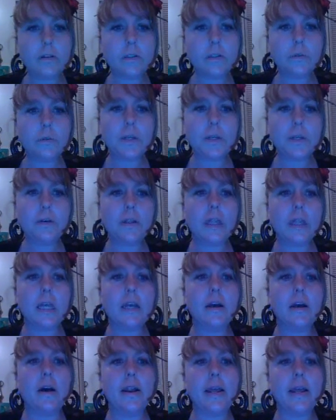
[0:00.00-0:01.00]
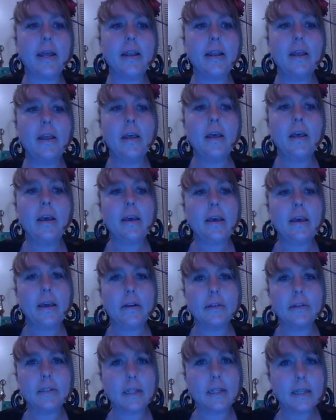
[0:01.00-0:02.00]
So when you click on it,
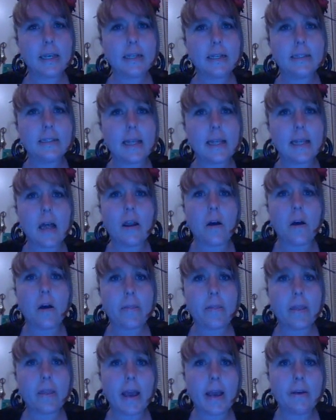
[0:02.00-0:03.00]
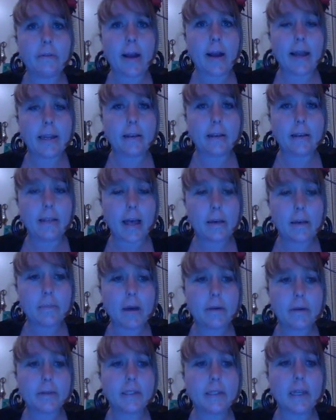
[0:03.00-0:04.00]
here's the link to that online writing lab
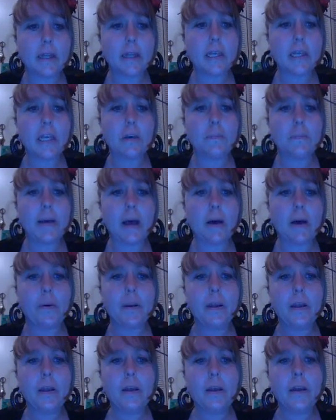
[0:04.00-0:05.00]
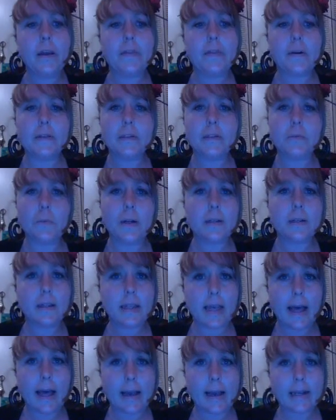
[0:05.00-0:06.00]
I was telling you about. There's one to
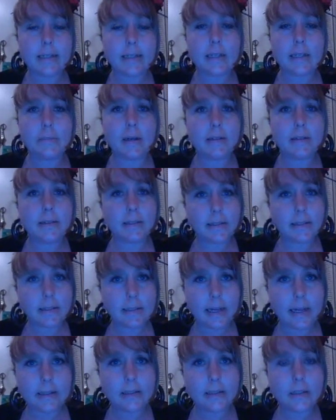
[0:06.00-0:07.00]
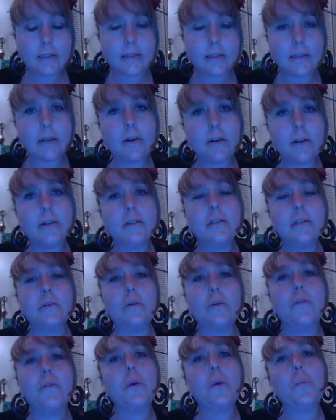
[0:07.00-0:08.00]
the Academic Success Center, so
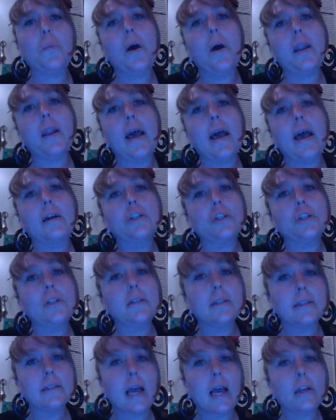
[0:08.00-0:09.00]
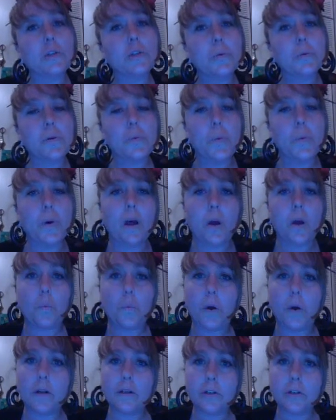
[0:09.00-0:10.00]
if you want to actually schedule
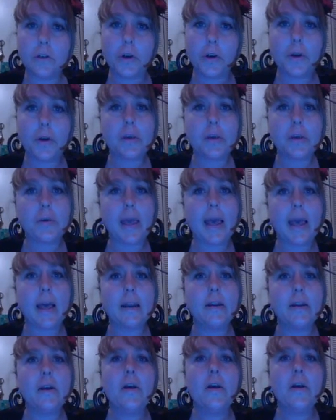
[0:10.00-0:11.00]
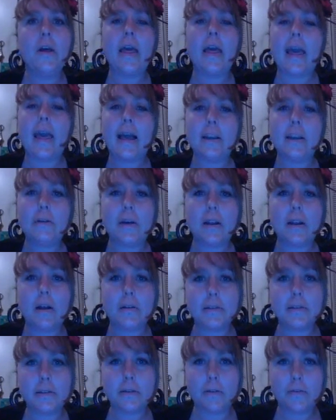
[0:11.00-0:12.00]
one-on-one tutoring, you can. And you can
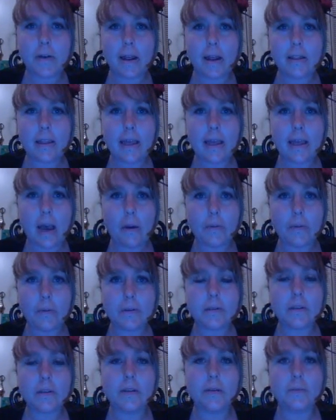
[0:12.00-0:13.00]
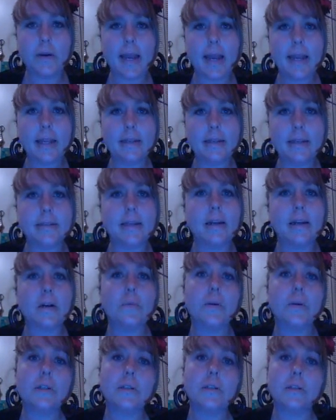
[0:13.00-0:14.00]
also find the hours to the Writing Center,
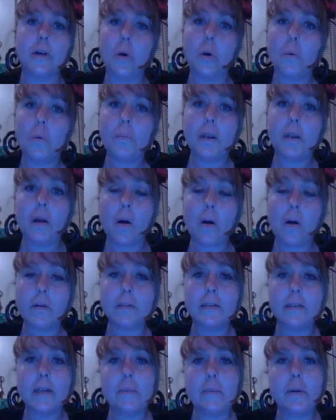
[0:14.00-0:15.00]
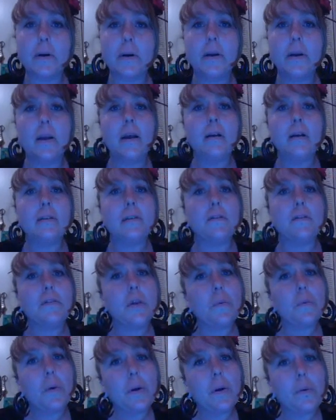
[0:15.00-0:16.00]
which is open all summer. So if
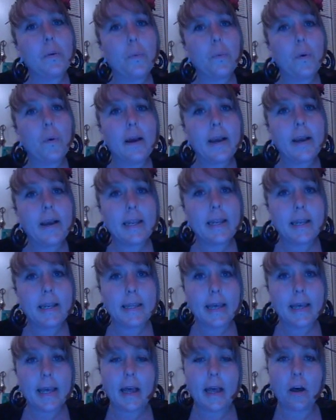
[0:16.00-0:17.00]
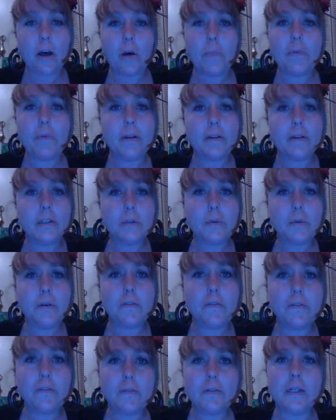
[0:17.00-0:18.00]
you want to walk in and get help, they'll do a
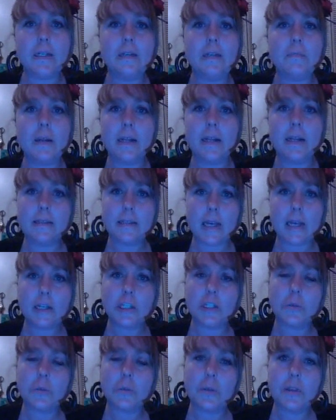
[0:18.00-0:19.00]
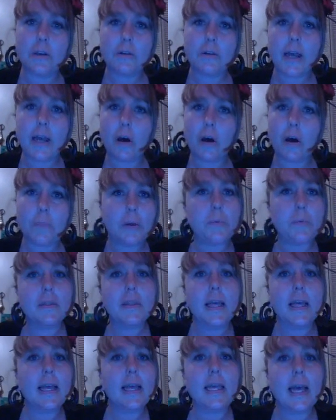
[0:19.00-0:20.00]
15-minute session with you to help you with
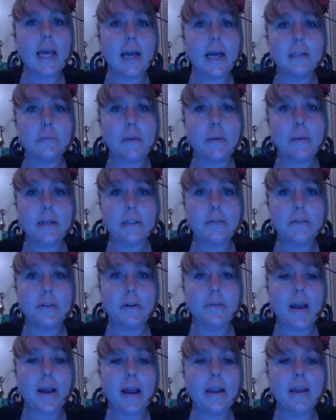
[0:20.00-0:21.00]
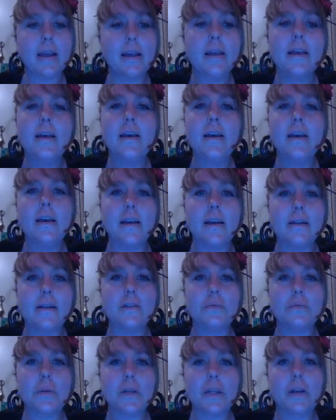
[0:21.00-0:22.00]
any aspect of your writing.
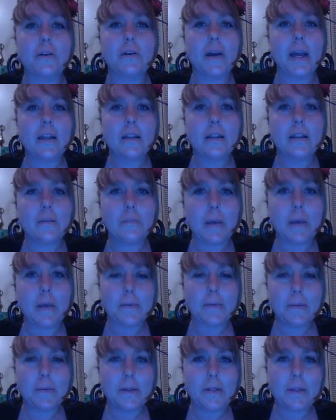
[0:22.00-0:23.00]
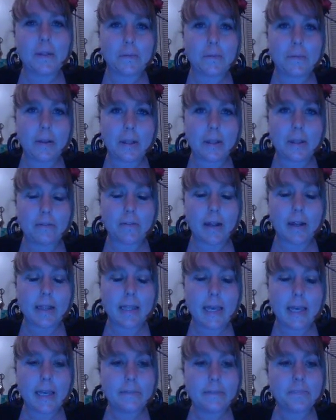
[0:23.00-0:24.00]
It's really great, and the people in there are really
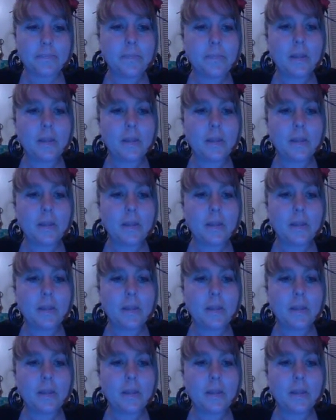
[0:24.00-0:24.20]
friendly.